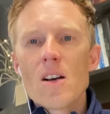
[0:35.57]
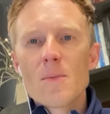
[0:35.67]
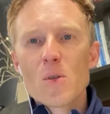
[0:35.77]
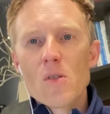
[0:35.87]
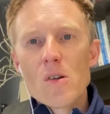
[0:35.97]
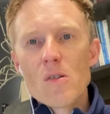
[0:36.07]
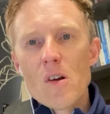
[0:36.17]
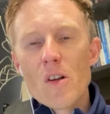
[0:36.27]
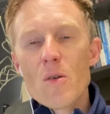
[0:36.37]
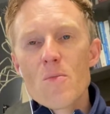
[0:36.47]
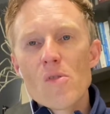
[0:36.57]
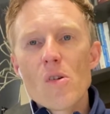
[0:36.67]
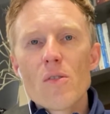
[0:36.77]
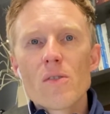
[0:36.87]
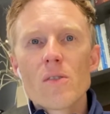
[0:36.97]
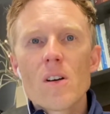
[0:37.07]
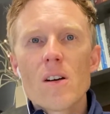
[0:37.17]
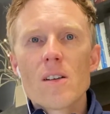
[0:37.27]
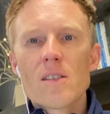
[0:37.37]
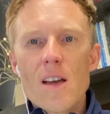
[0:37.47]
So there are a number of
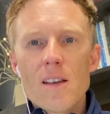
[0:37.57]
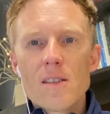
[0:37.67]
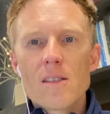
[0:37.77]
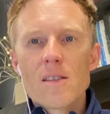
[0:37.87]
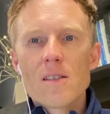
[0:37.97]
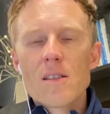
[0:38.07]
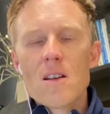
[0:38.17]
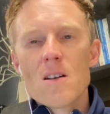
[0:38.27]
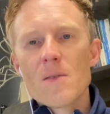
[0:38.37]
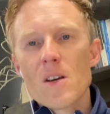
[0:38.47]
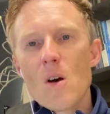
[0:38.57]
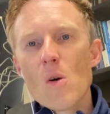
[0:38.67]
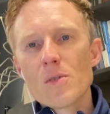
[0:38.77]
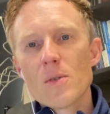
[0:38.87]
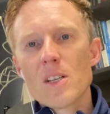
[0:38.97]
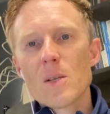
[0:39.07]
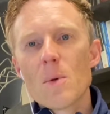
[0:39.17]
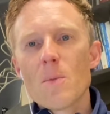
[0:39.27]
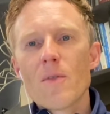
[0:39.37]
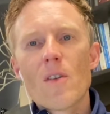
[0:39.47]
other tests that also need to
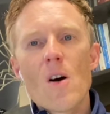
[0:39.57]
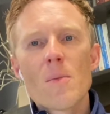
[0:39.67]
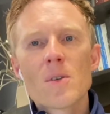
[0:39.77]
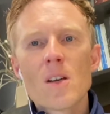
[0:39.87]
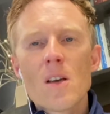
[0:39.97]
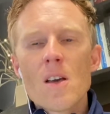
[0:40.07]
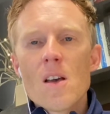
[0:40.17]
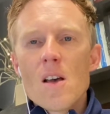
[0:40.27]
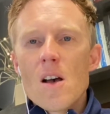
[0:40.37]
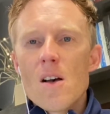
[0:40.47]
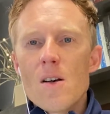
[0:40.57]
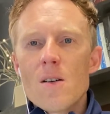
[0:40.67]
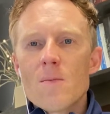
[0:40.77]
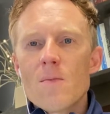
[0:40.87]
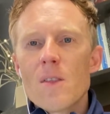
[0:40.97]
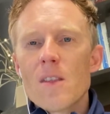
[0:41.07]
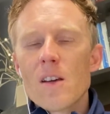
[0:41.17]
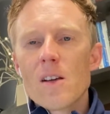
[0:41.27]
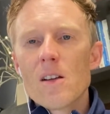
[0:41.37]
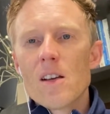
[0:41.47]
be performed. They
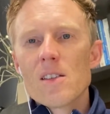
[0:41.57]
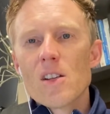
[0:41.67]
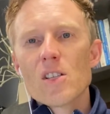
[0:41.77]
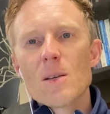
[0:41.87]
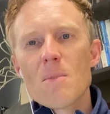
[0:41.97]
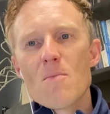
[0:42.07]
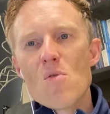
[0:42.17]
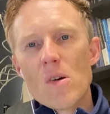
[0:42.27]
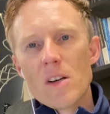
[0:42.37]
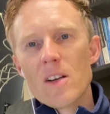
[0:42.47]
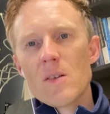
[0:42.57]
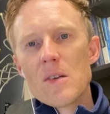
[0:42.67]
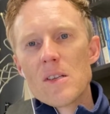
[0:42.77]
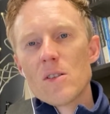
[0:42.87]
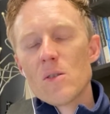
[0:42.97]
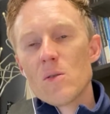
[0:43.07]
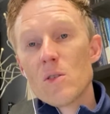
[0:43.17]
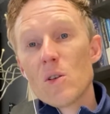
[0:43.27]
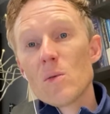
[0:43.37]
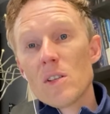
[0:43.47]
can essentially be broken down into
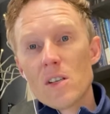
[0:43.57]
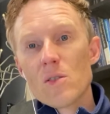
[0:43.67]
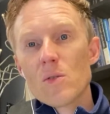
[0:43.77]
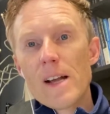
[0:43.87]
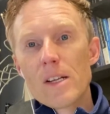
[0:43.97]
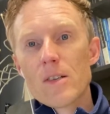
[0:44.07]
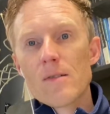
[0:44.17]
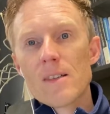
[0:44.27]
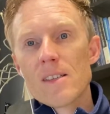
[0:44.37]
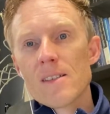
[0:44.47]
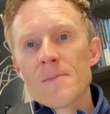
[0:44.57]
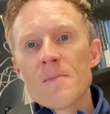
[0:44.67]
two additional categories: